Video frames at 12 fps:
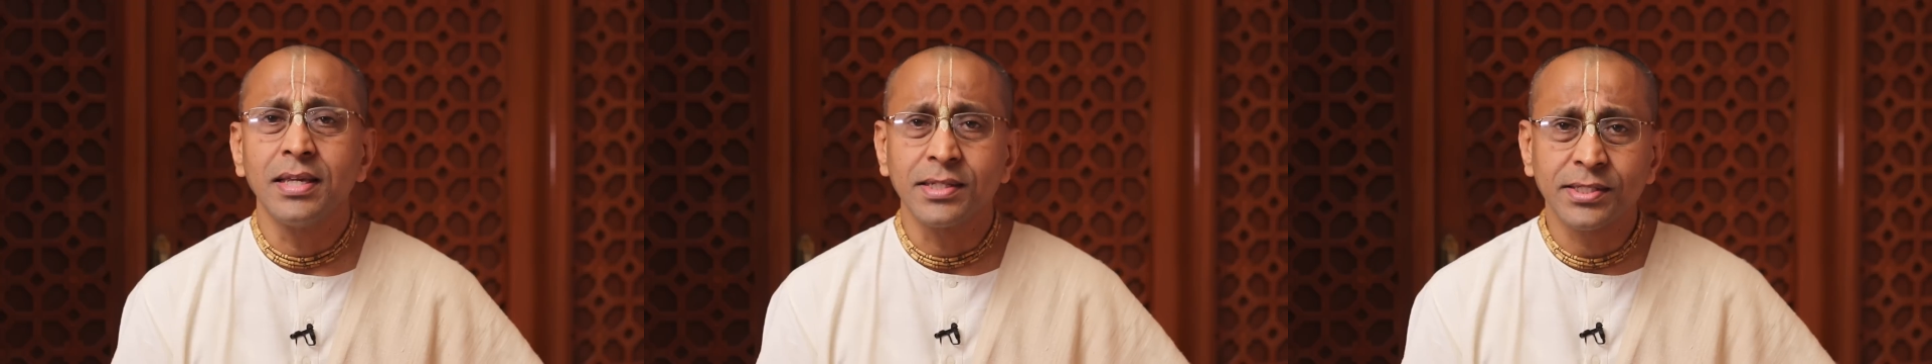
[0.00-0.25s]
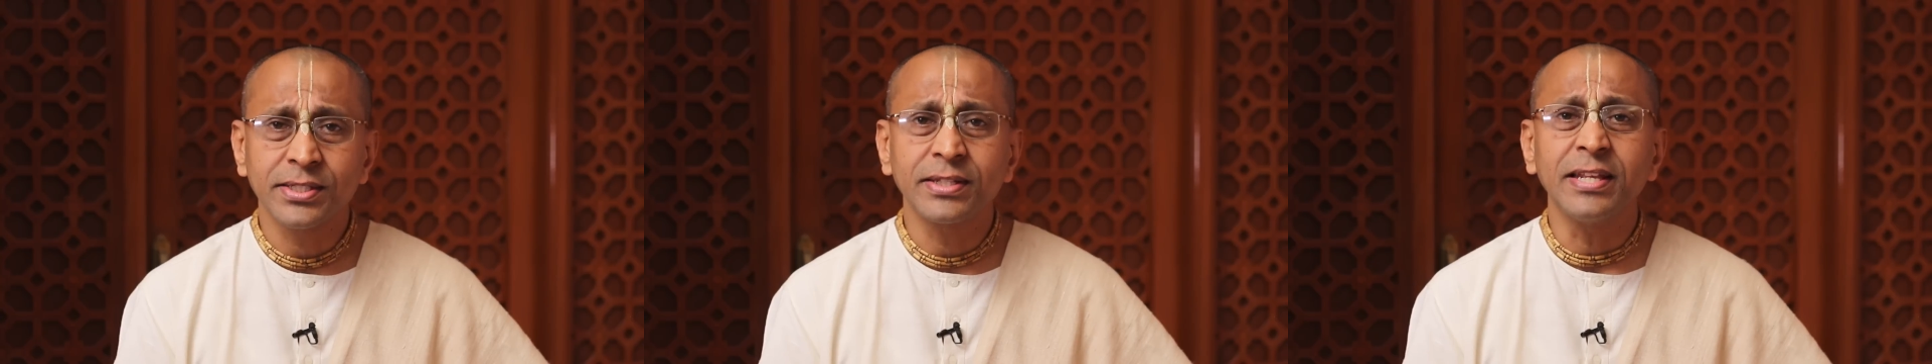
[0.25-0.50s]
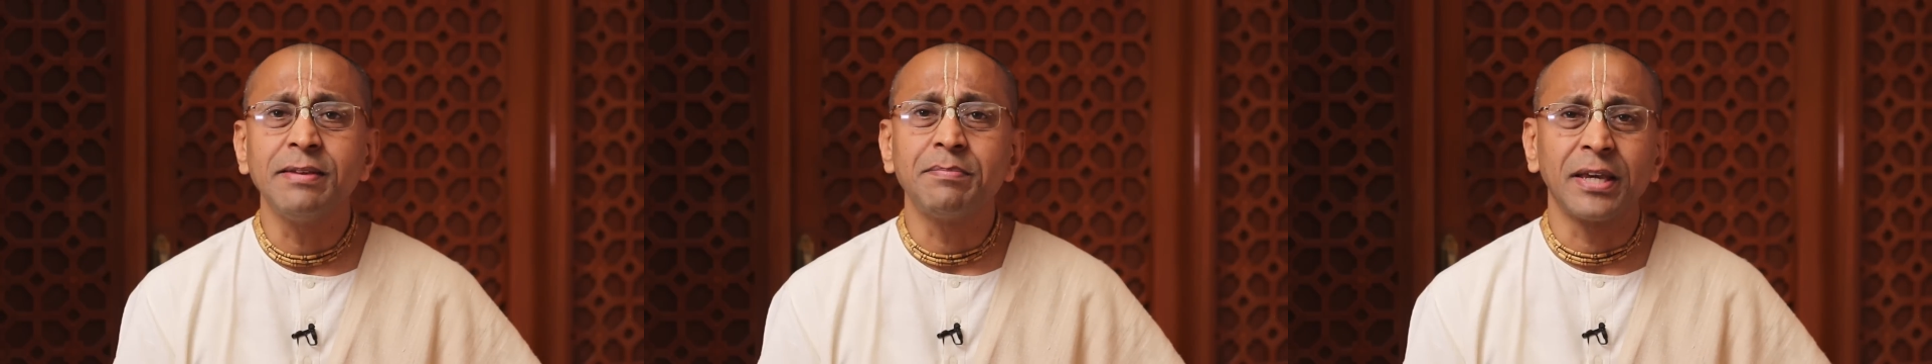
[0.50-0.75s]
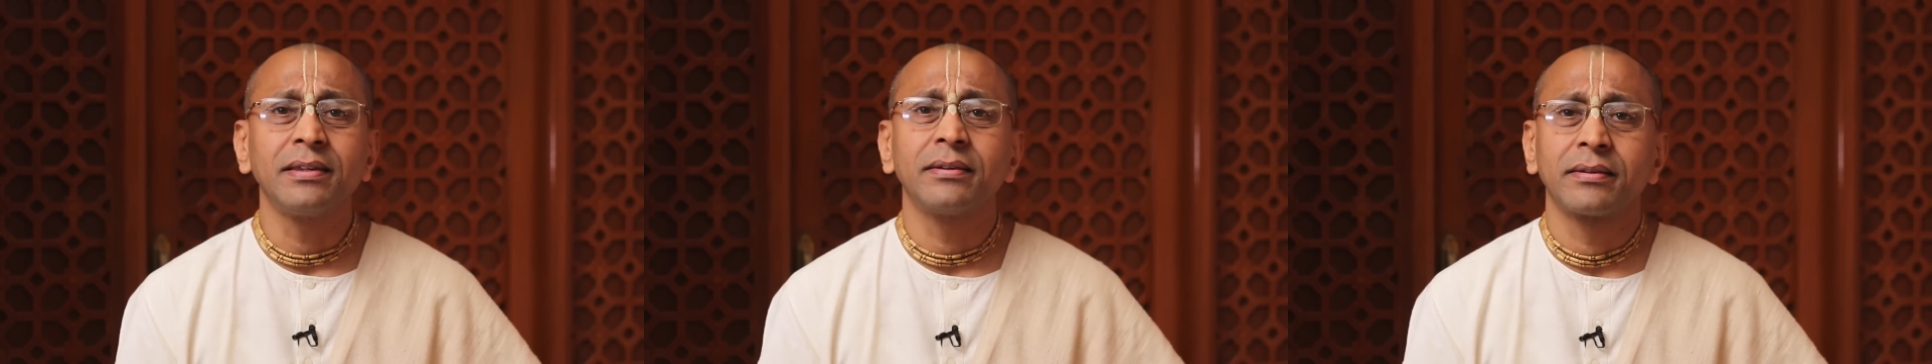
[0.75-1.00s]
He is
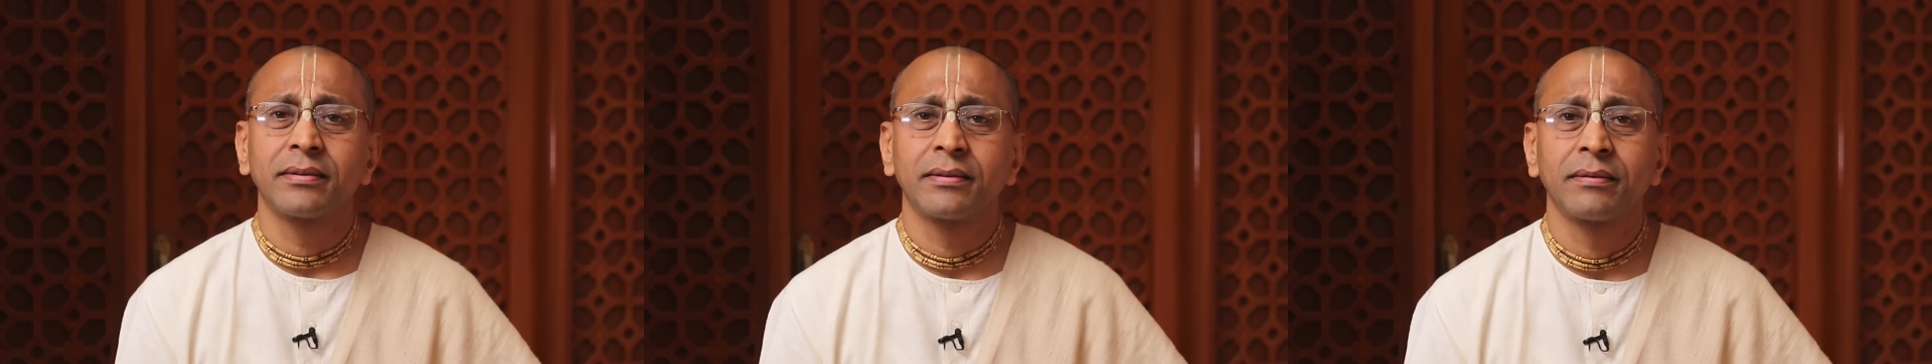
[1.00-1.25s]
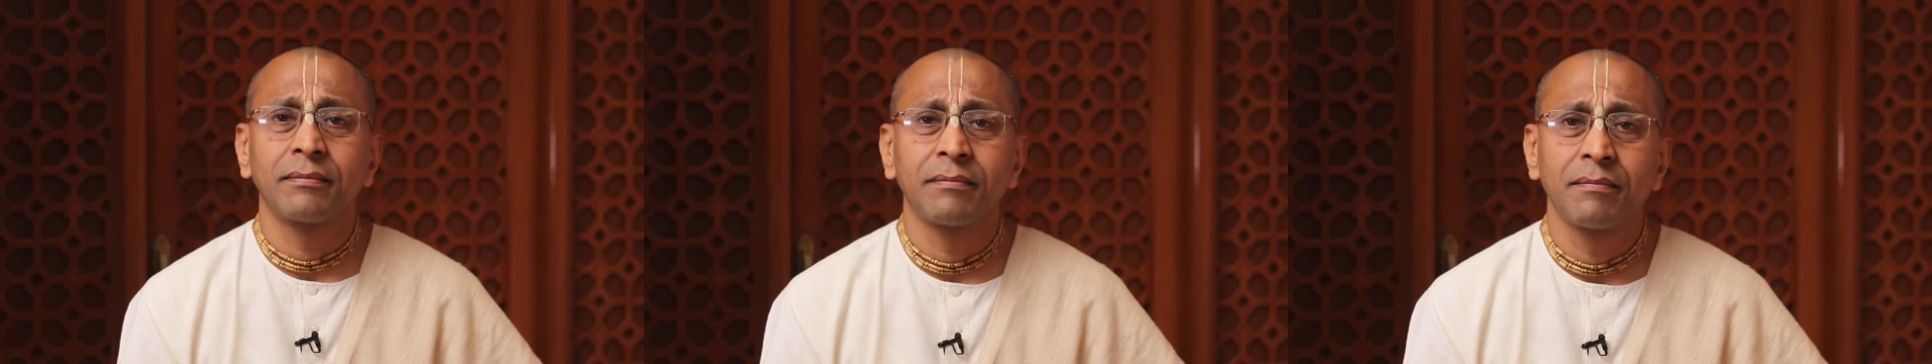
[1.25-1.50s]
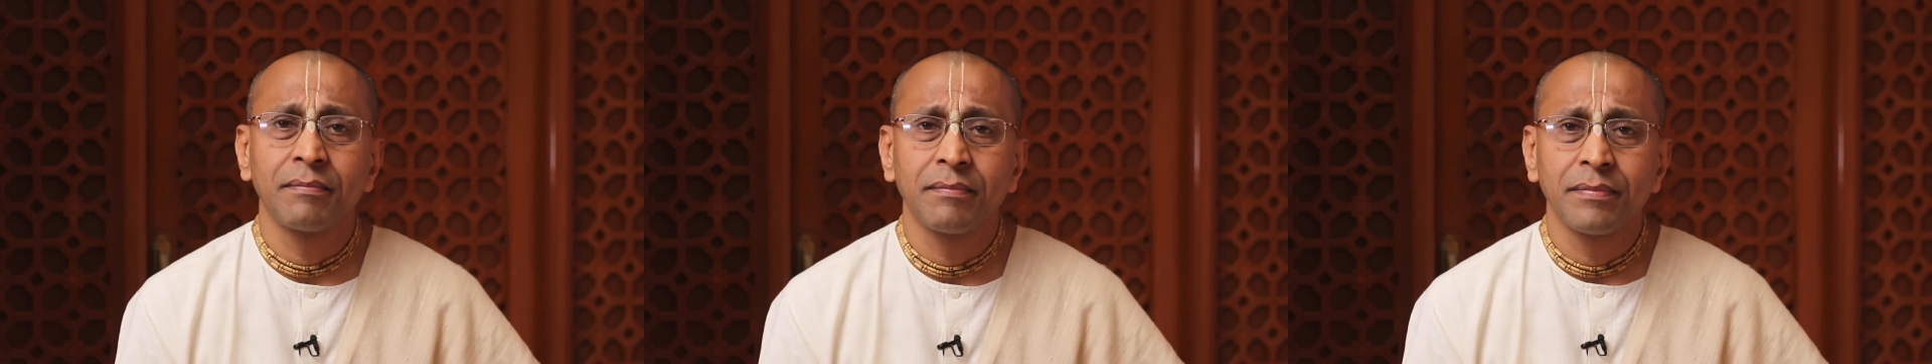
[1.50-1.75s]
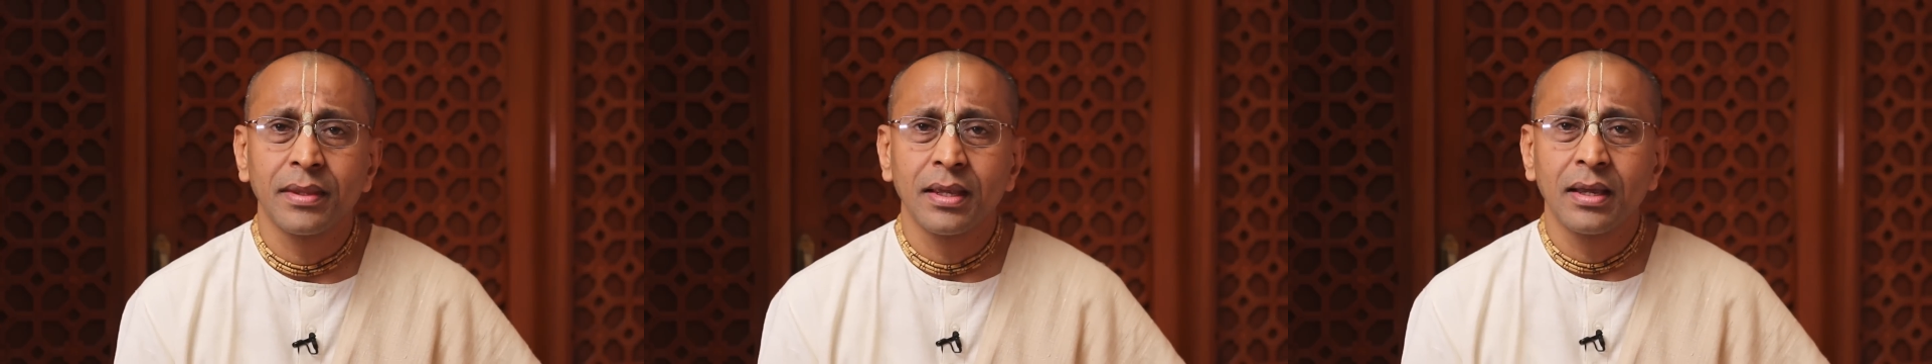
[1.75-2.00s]
sleeping
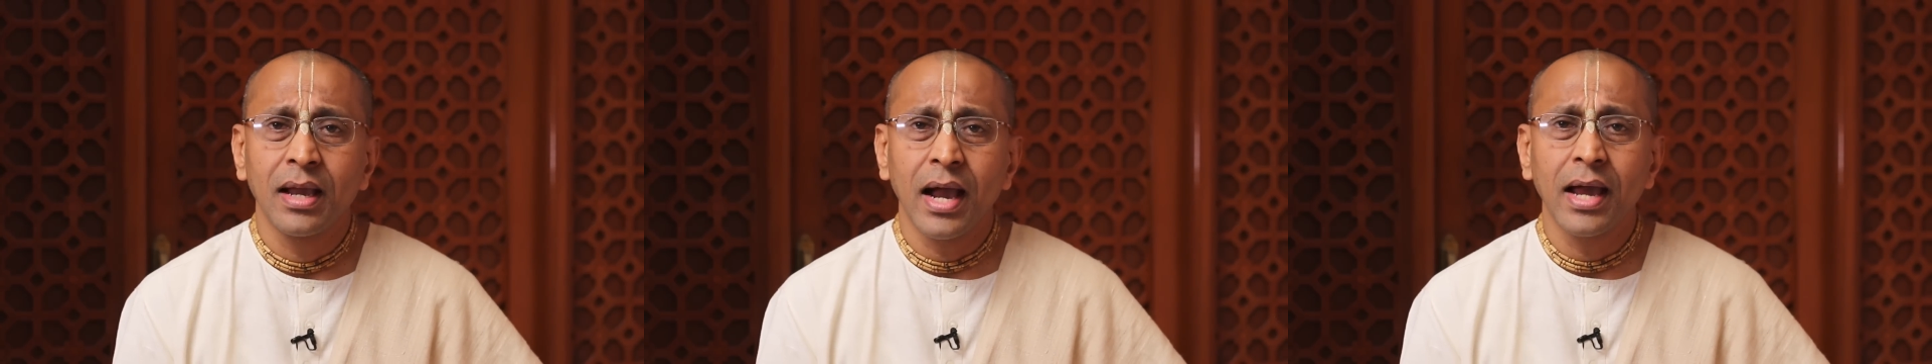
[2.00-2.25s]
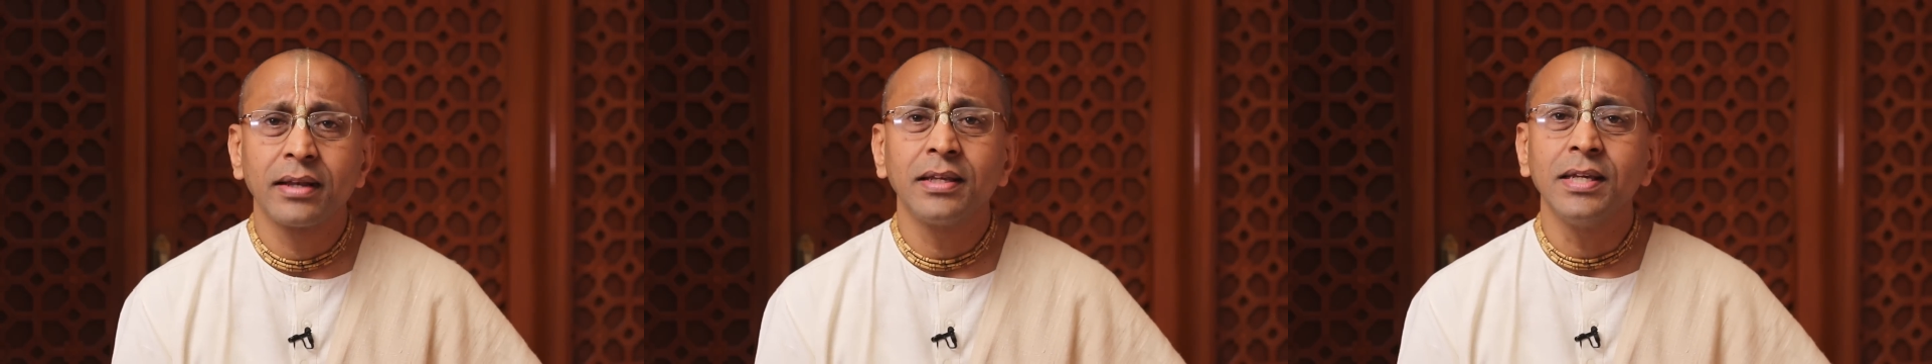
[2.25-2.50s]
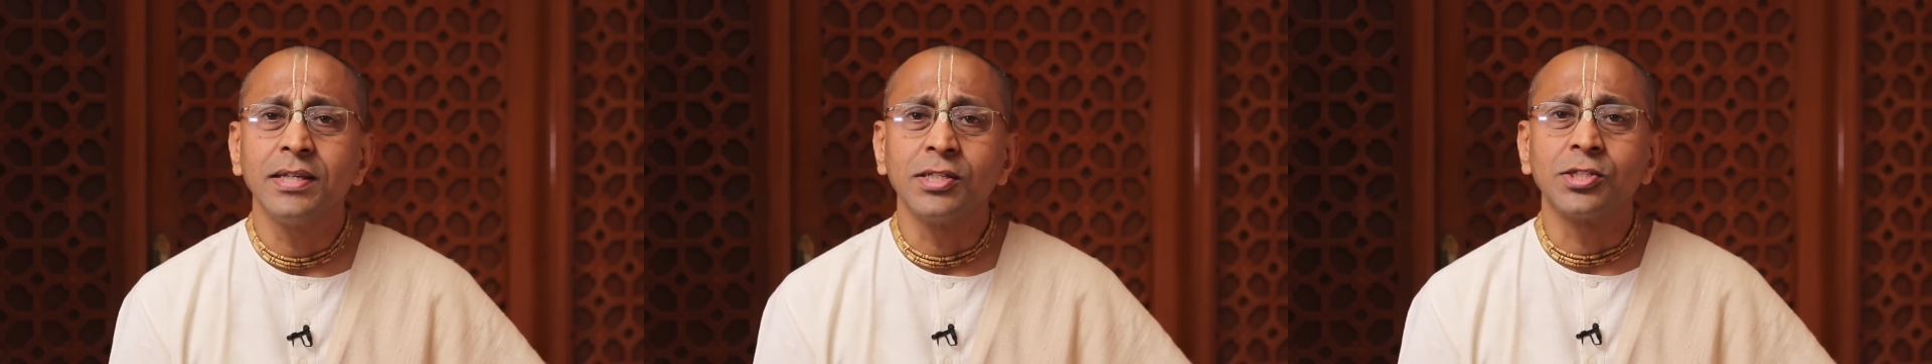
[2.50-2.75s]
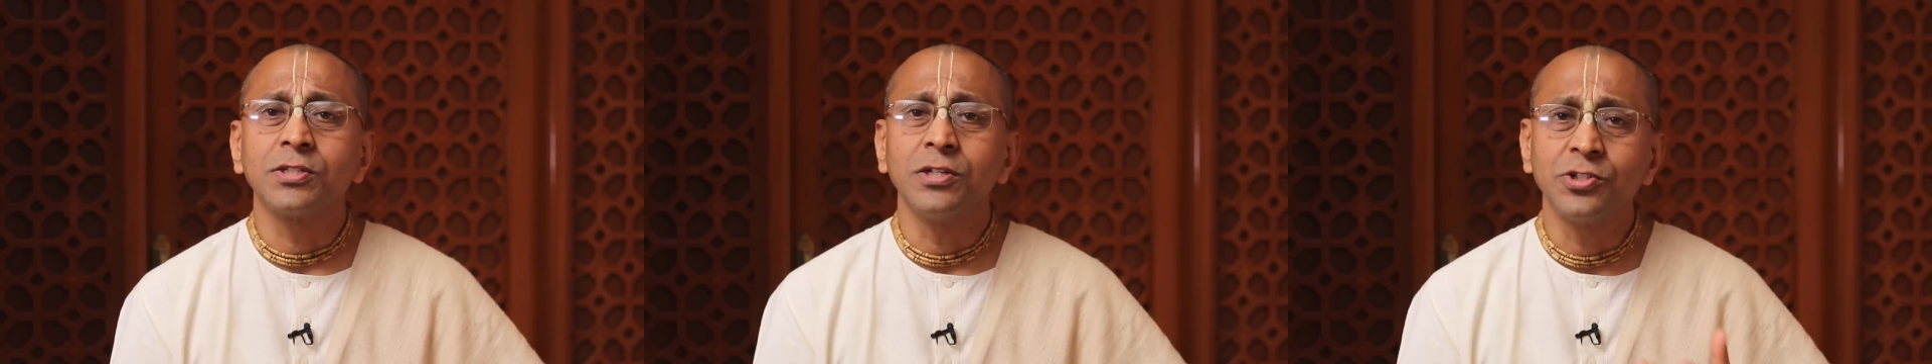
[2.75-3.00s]
and
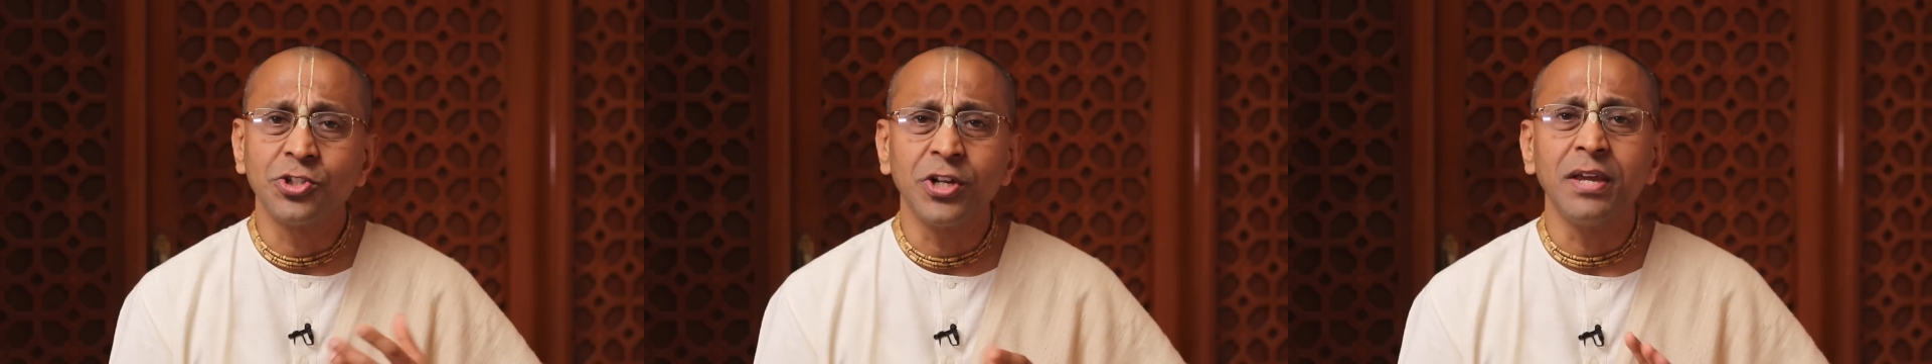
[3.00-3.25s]
he is